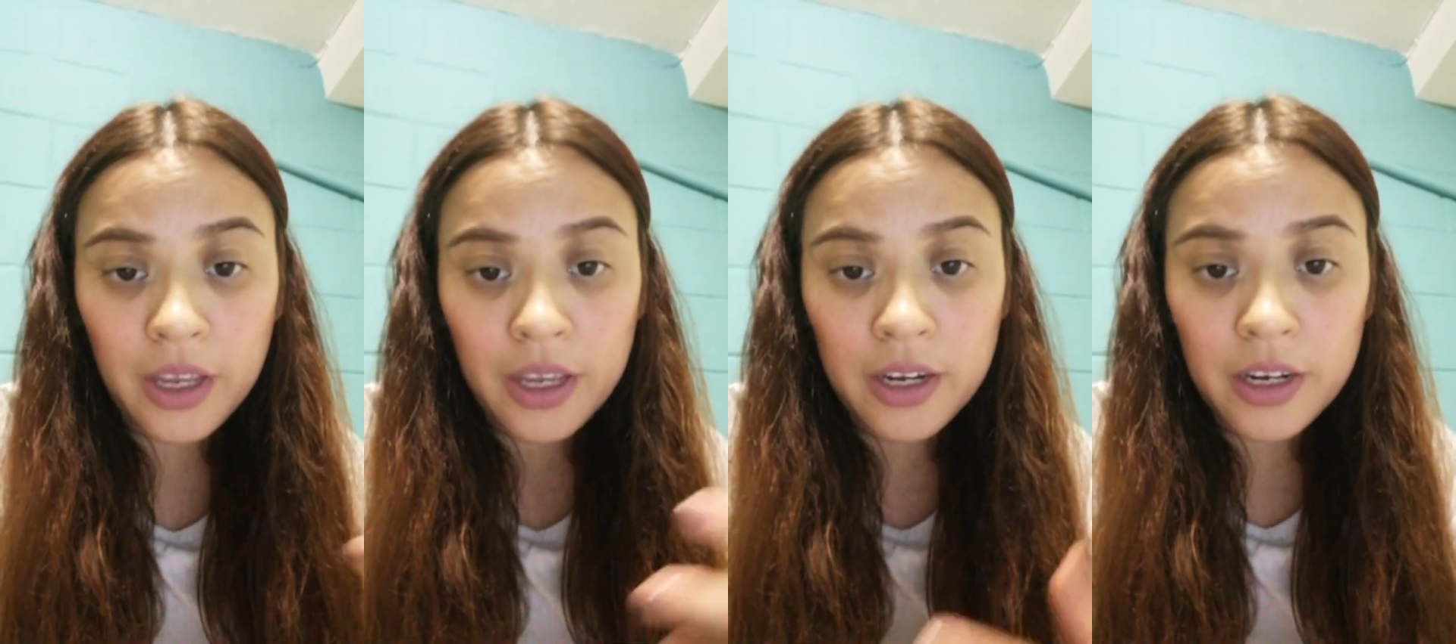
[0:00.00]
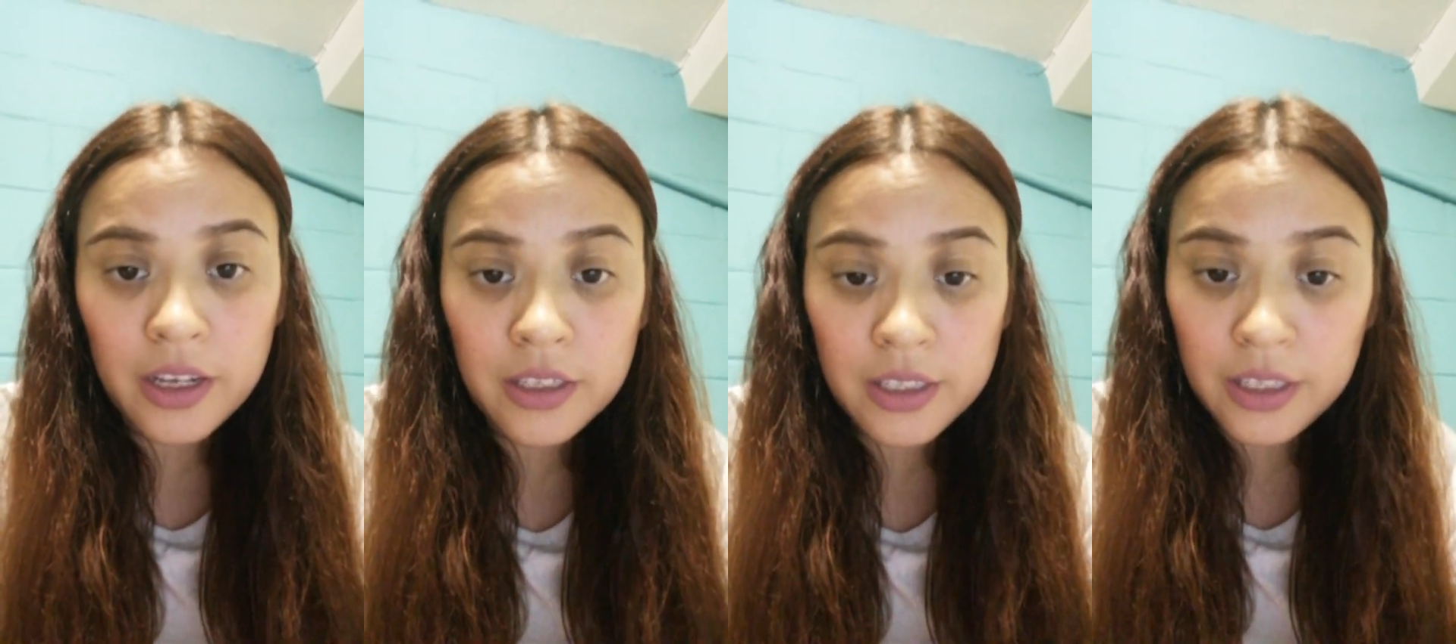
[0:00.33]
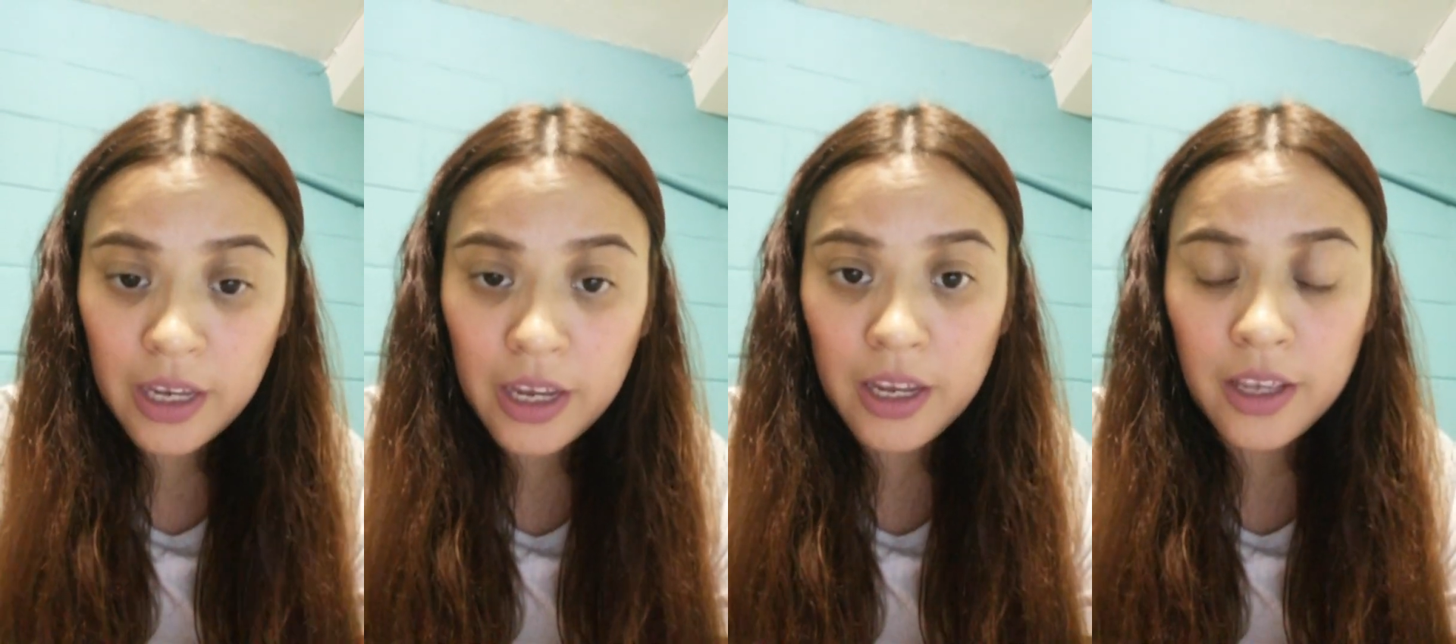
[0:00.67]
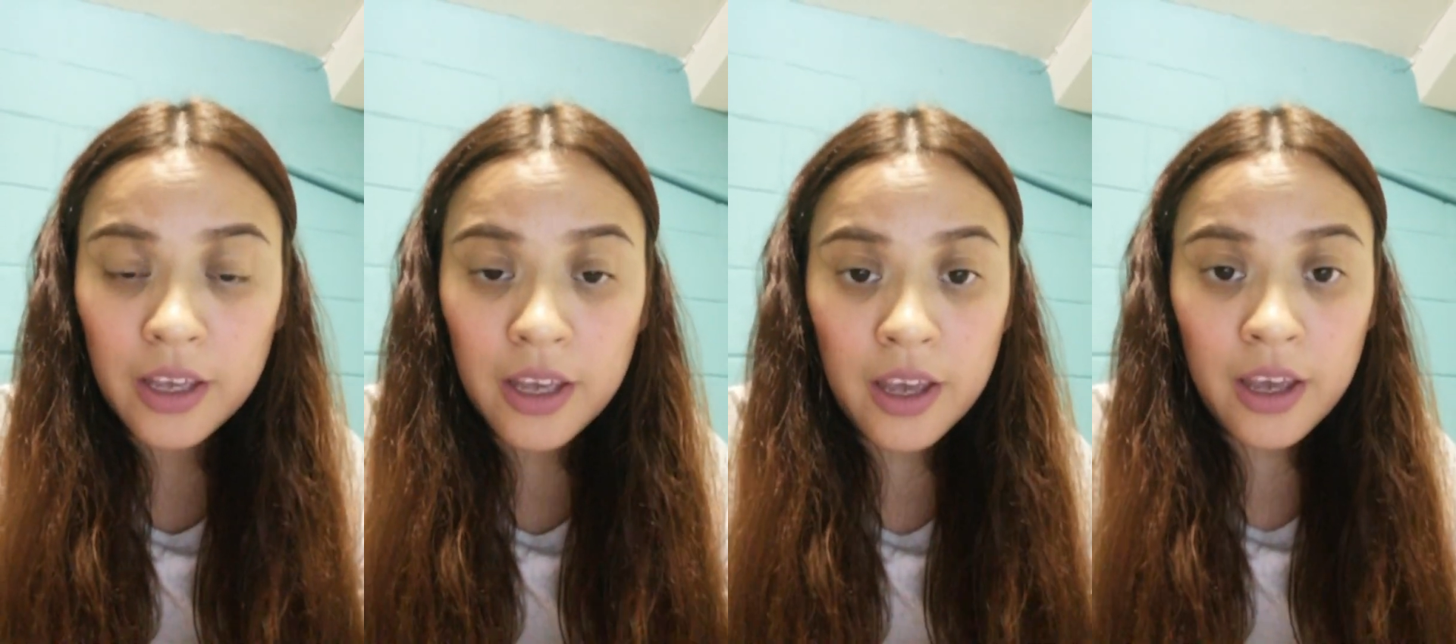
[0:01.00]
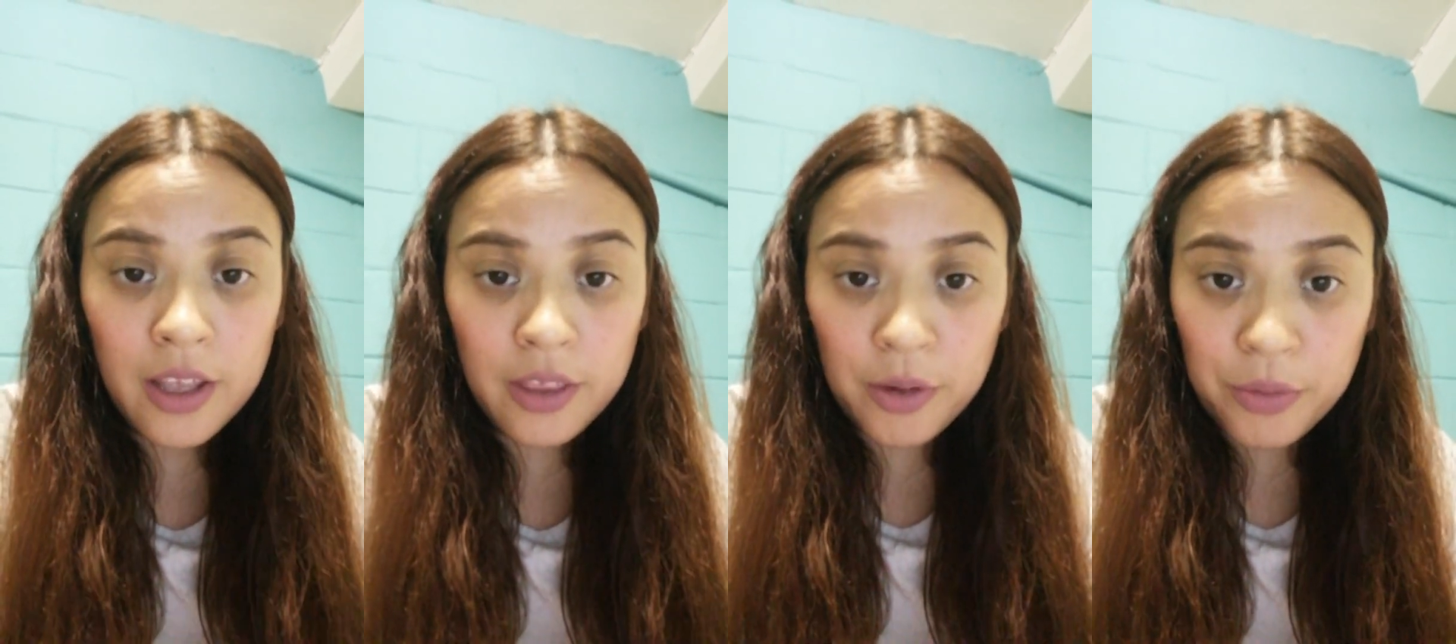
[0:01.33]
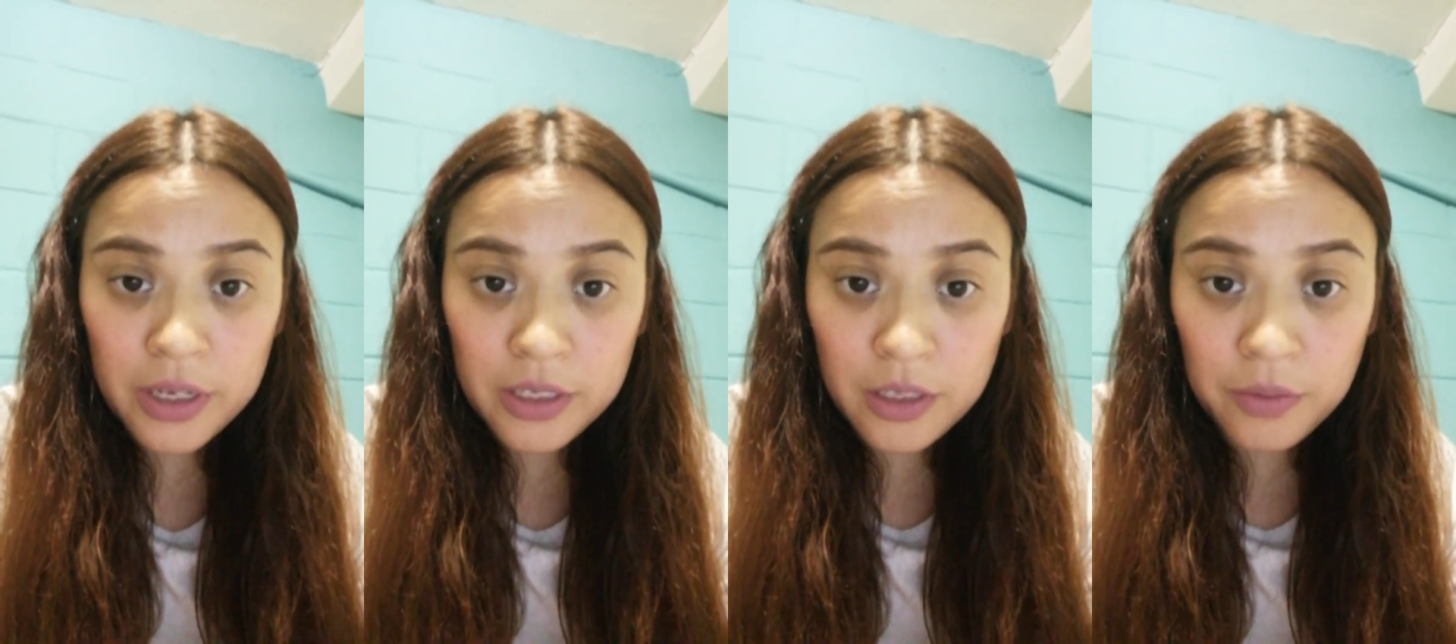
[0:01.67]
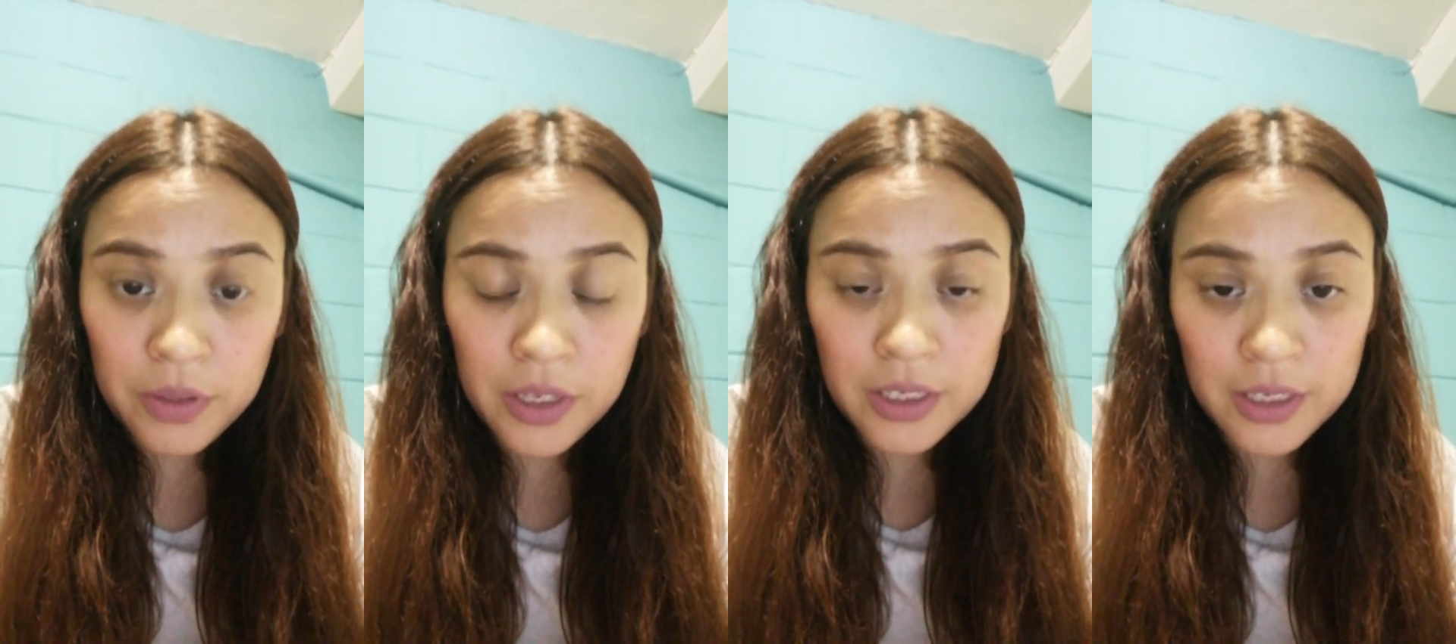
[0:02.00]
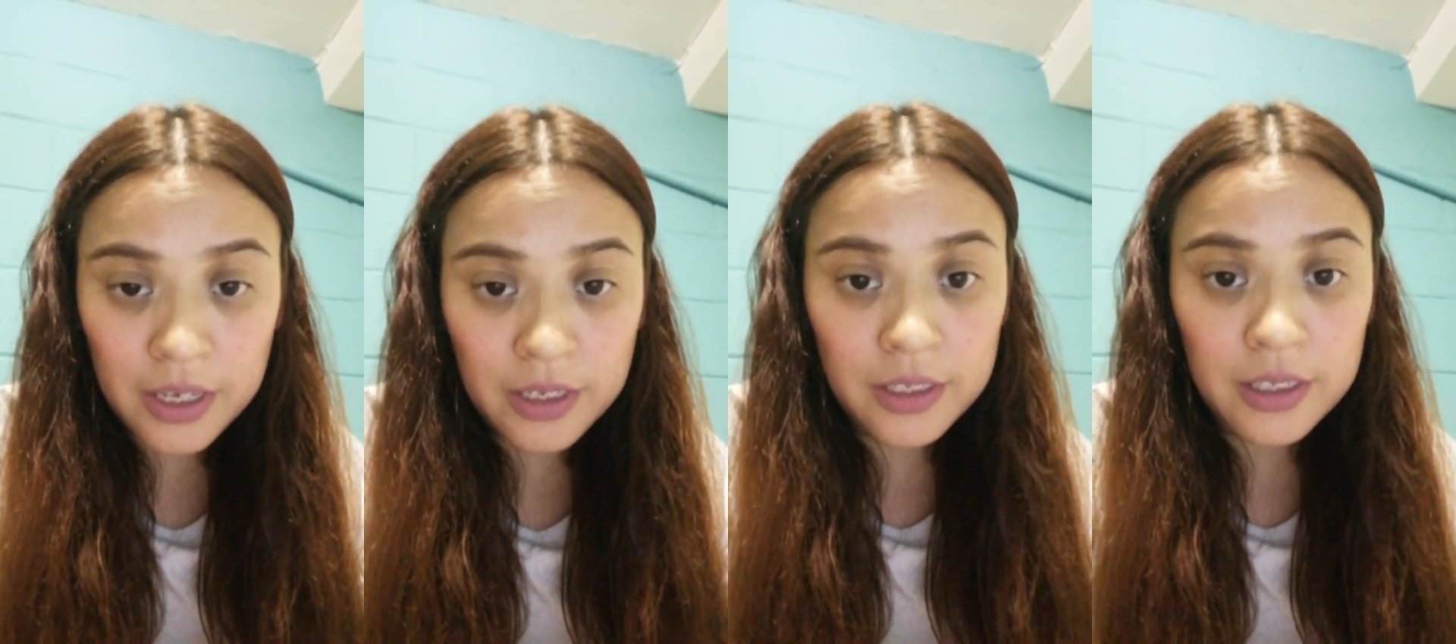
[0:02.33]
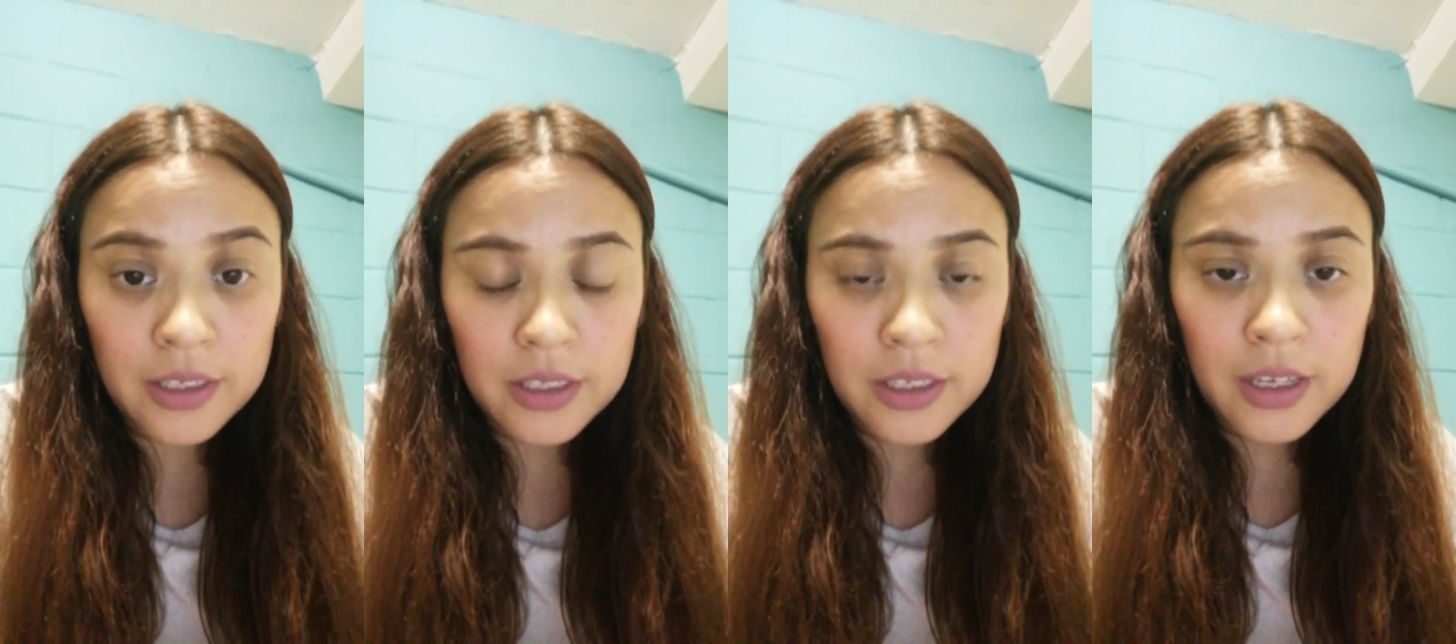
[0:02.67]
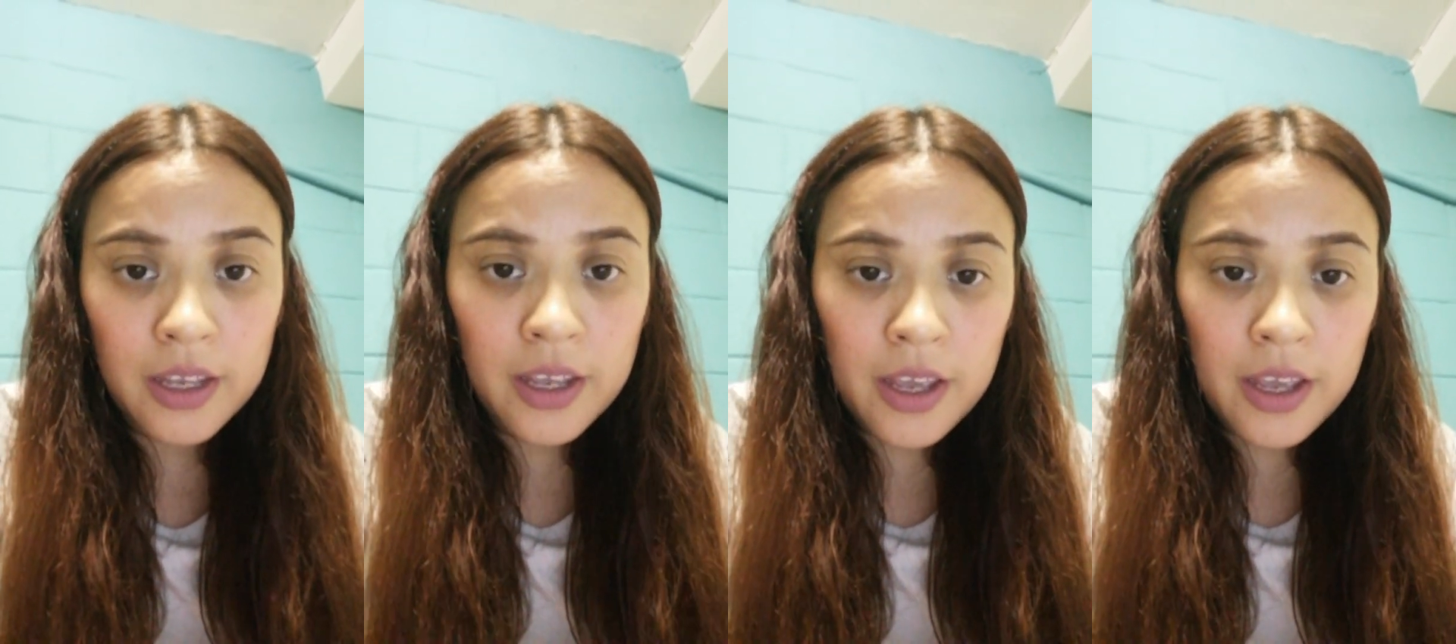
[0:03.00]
can say the rest of the sentence.